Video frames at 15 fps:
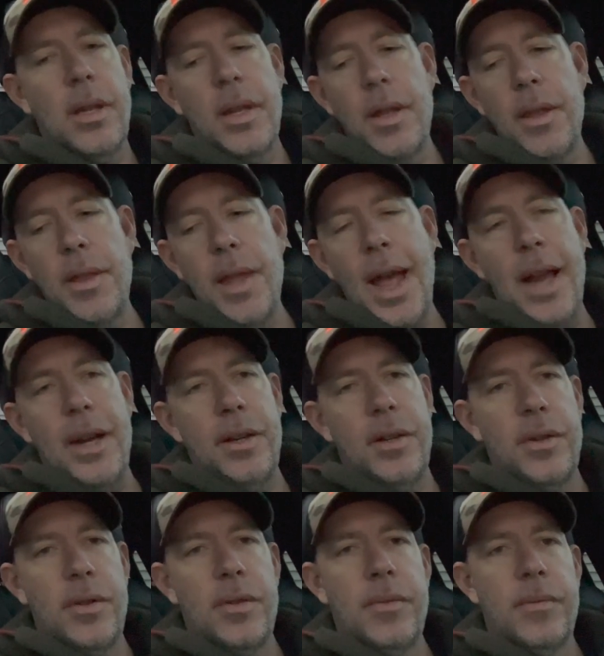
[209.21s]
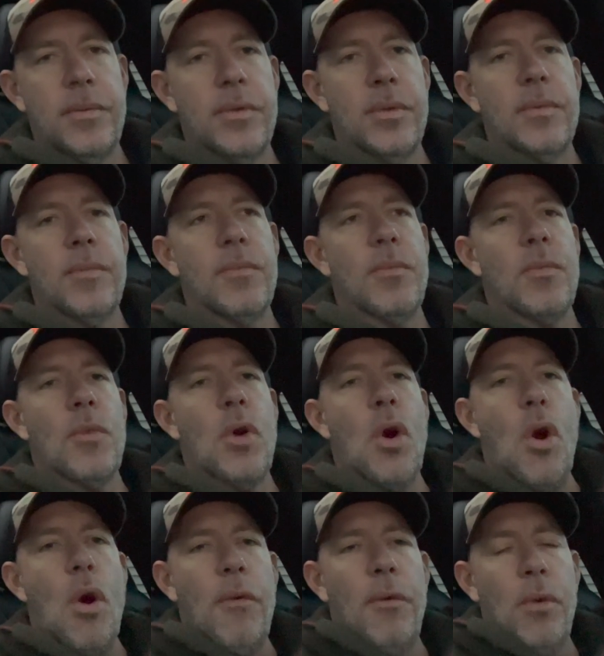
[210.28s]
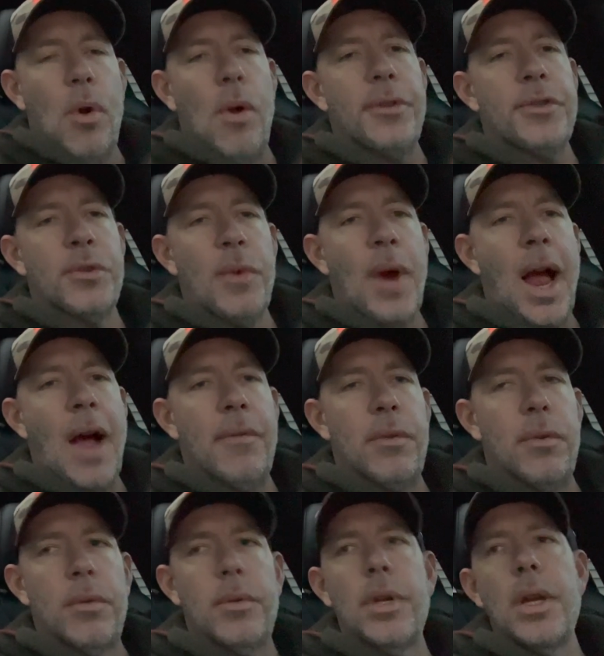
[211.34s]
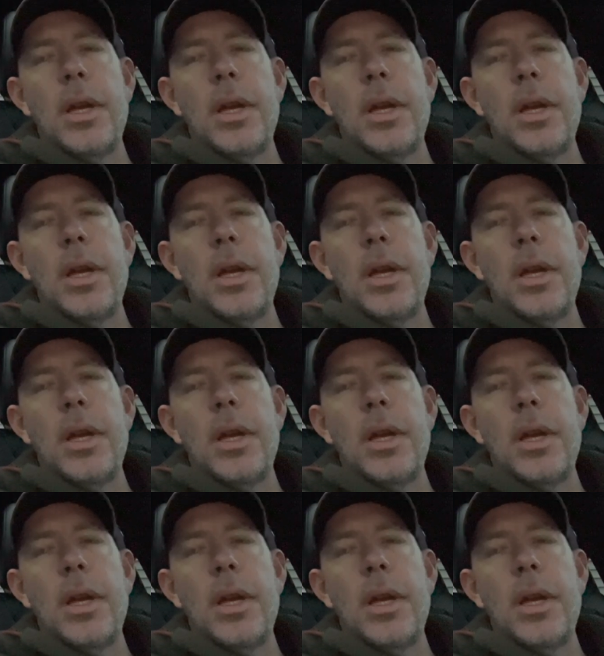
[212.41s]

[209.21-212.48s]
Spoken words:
that overall travel.